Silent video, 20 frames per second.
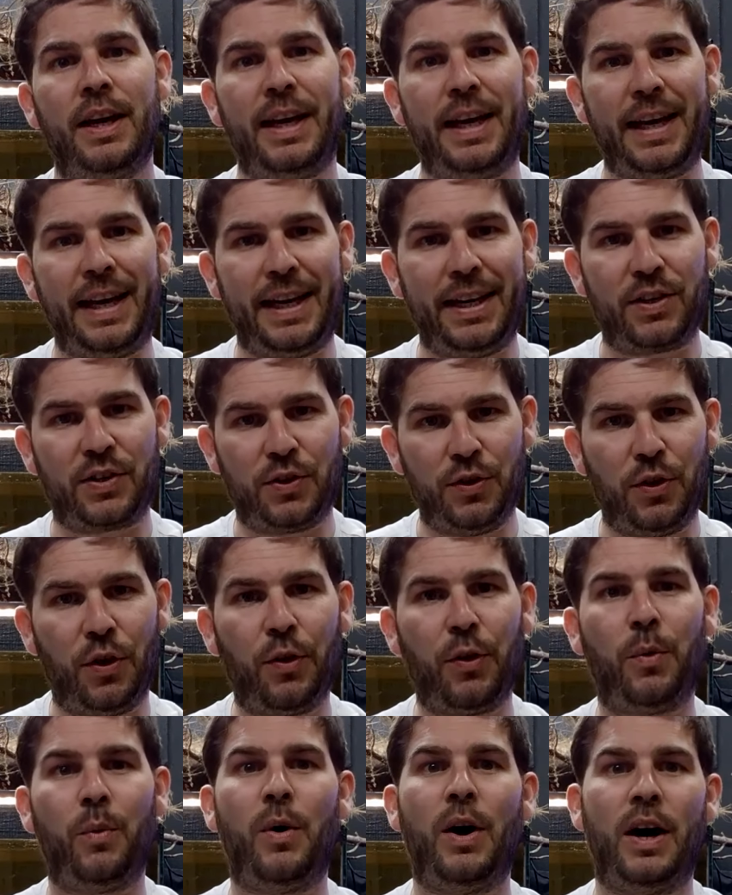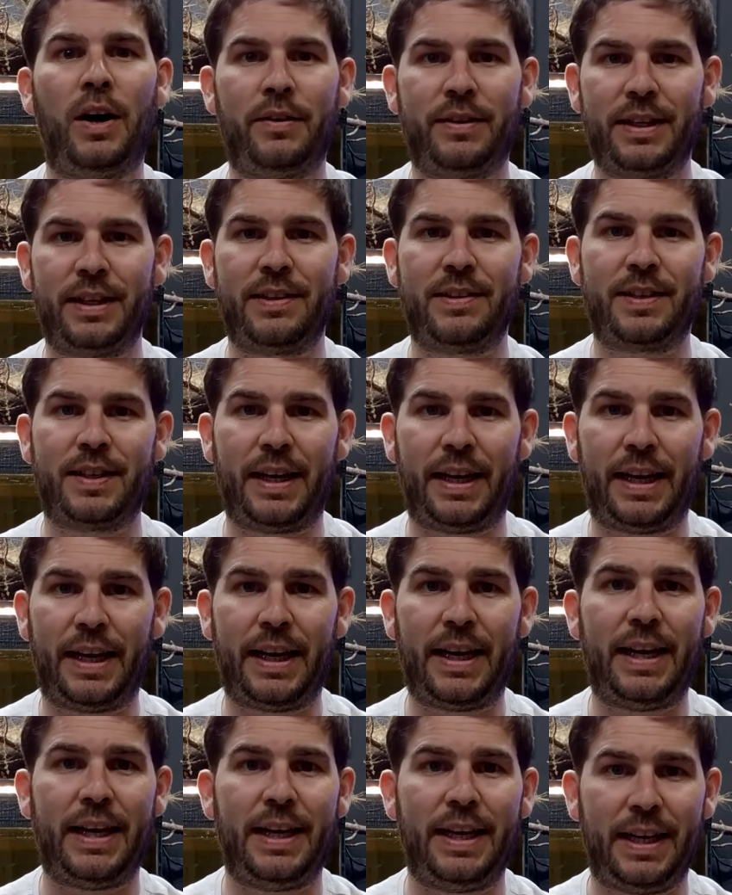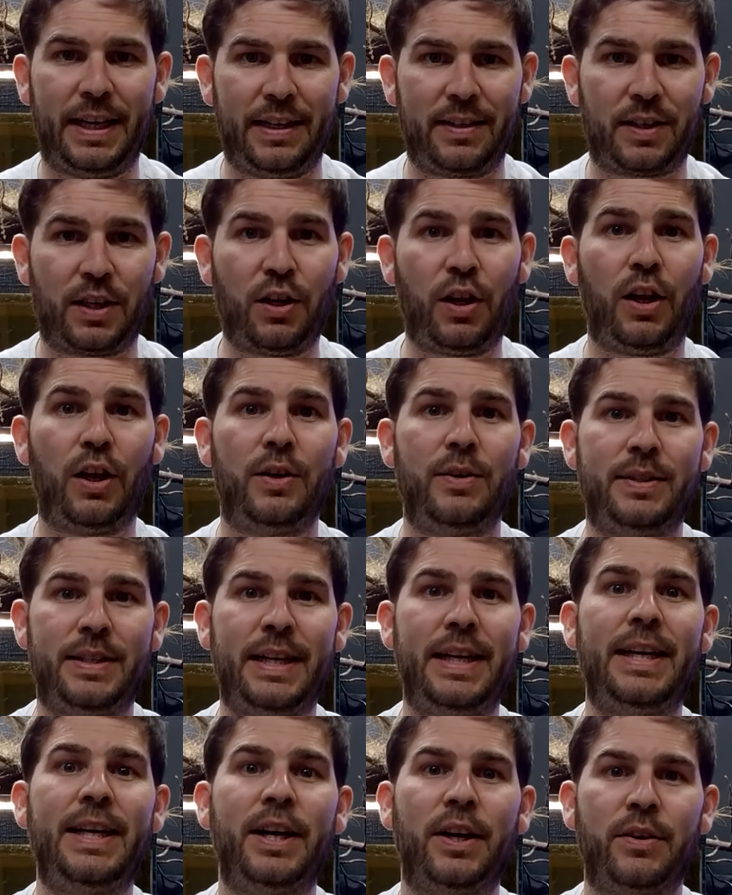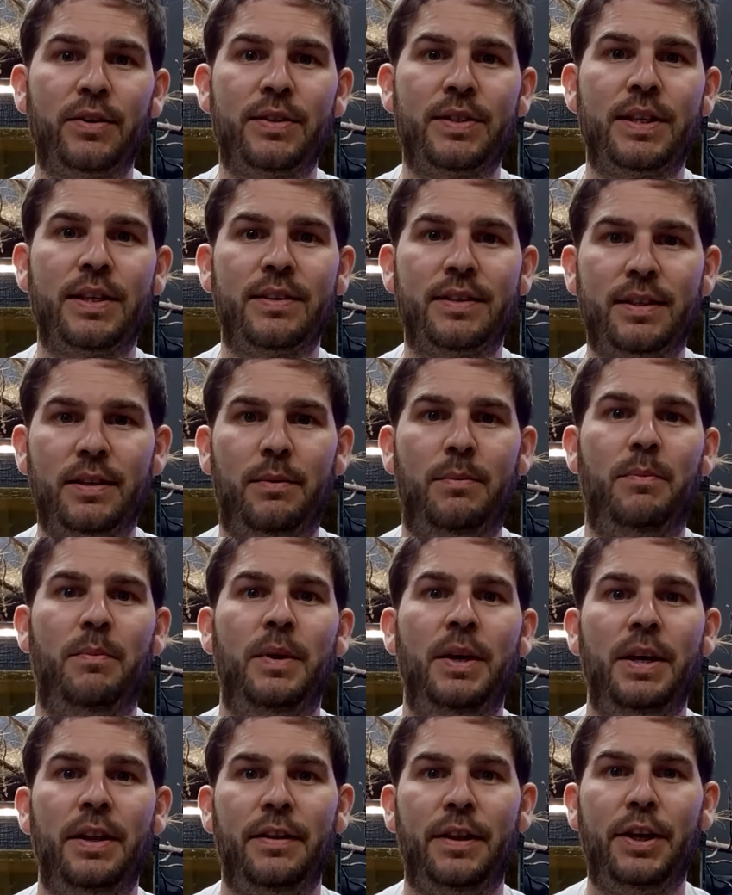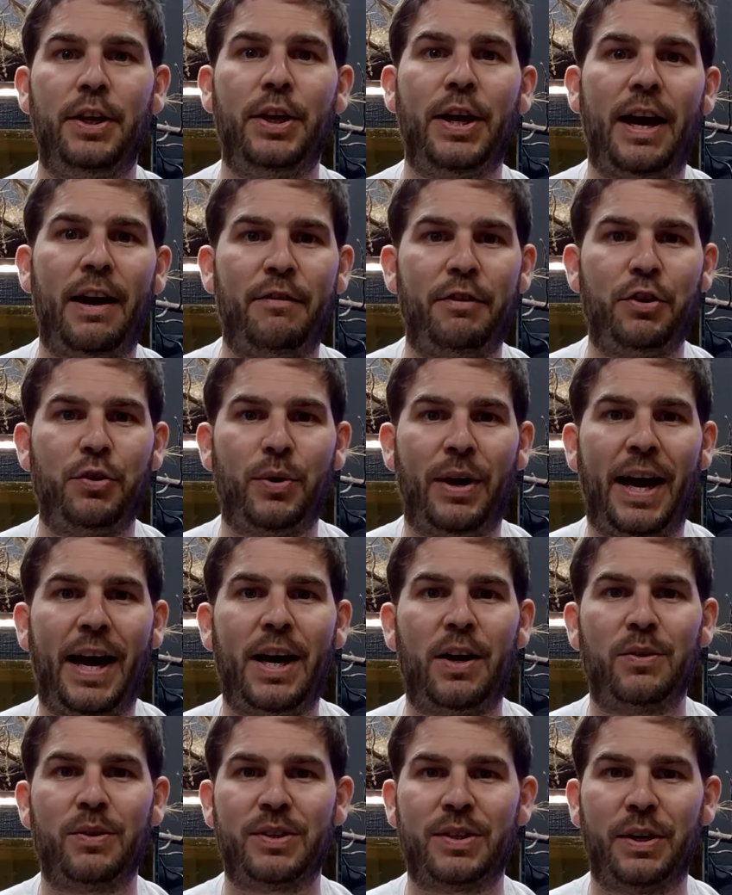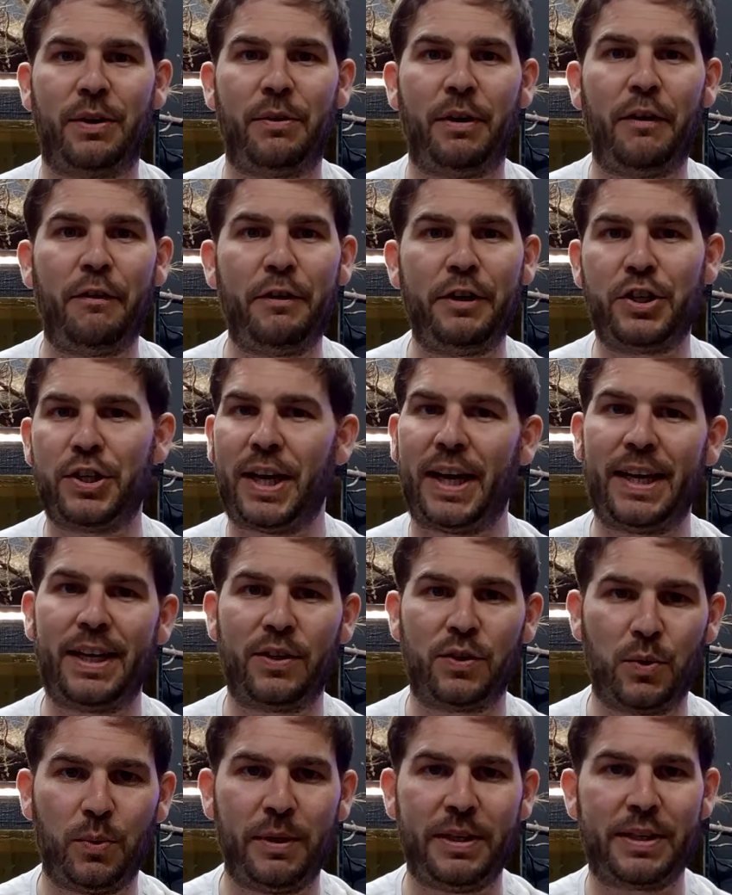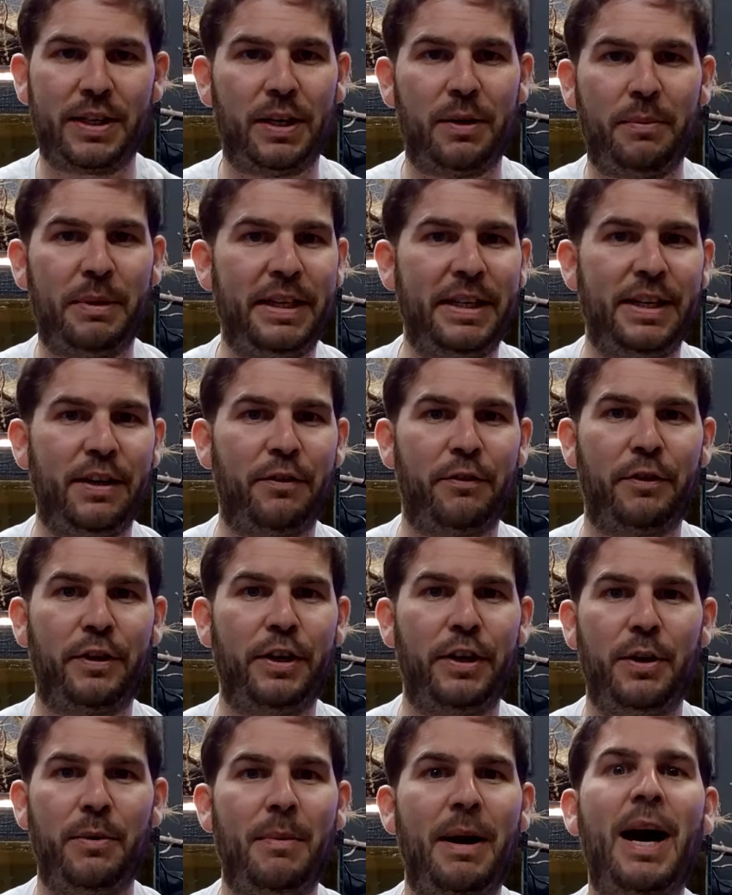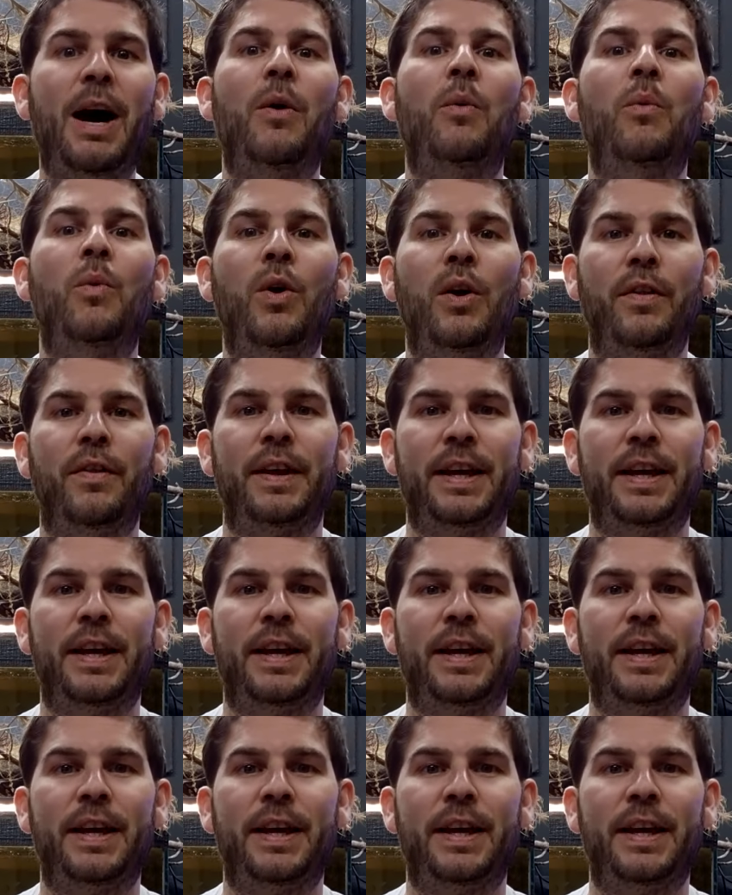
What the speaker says: it's not the wild, it's a closed ecosystem that you have in your house. So a fish tank is always going to be different no matter what the